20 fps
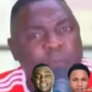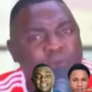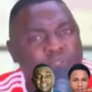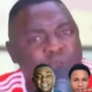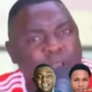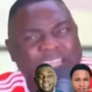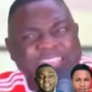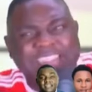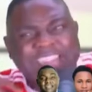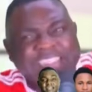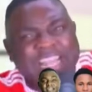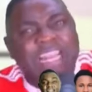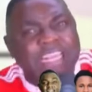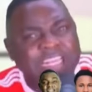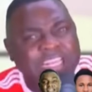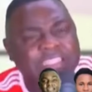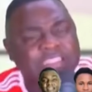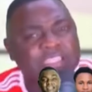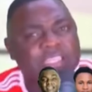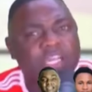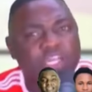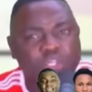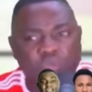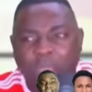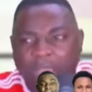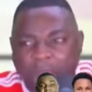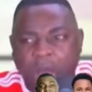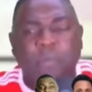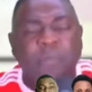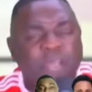extend it to
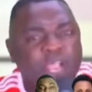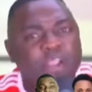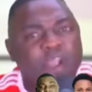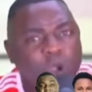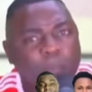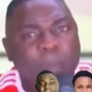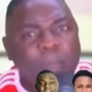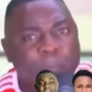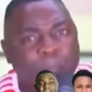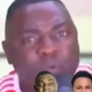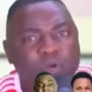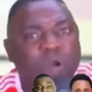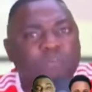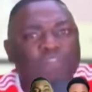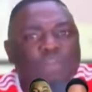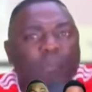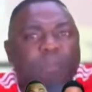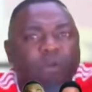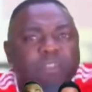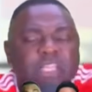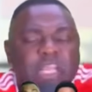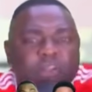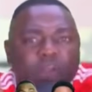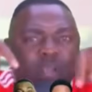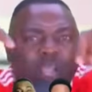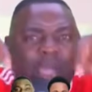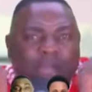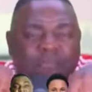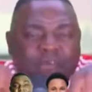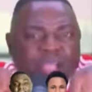help the young people who have supported your
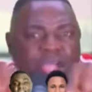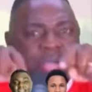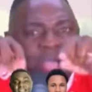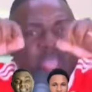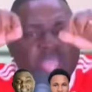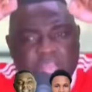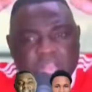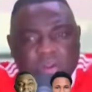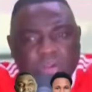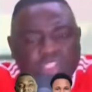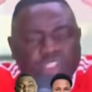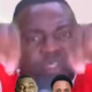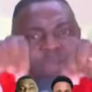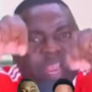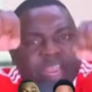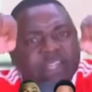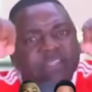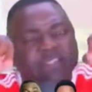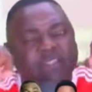career and your trade.